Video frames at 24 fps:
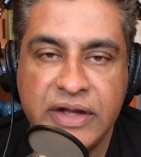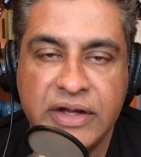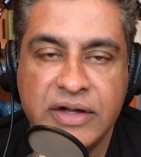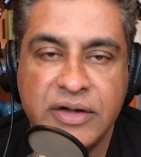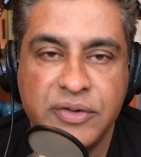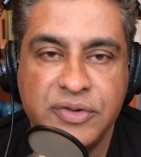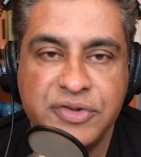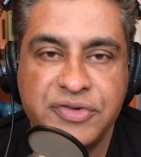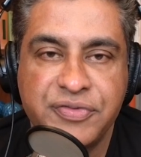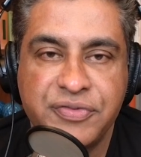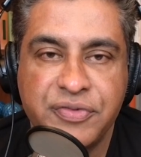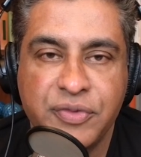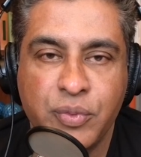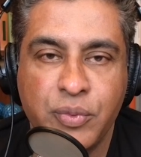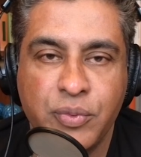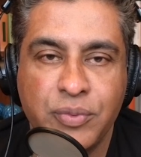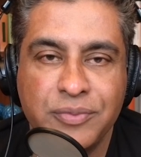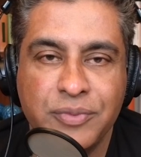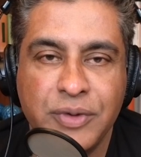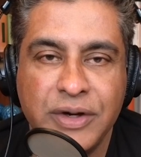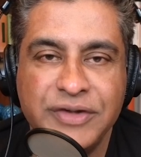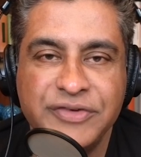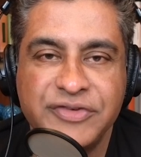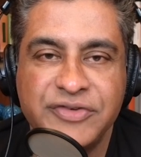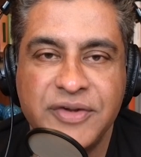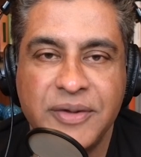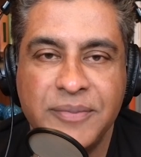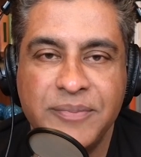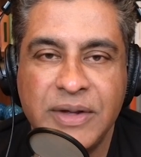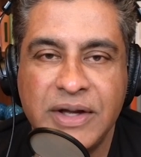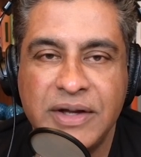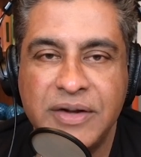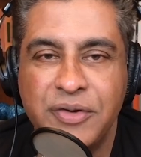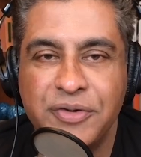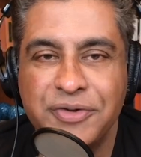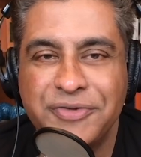It goes for wisdom,
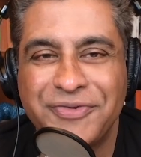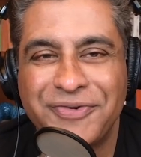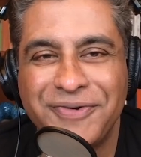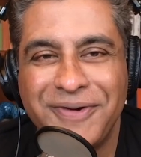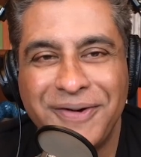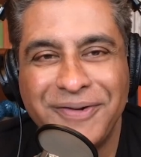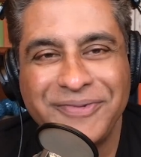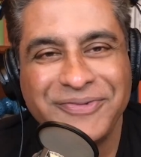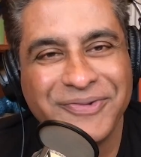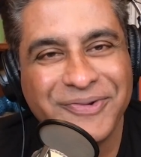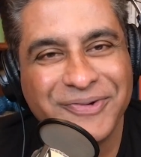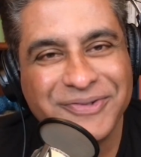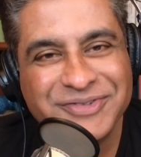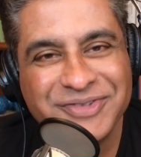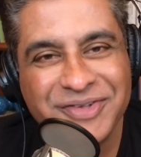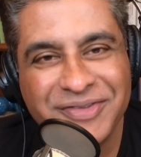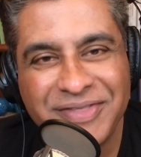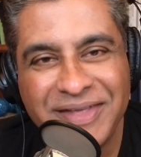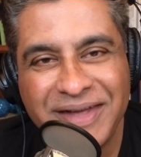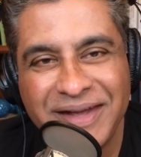it goes for all sorts of things.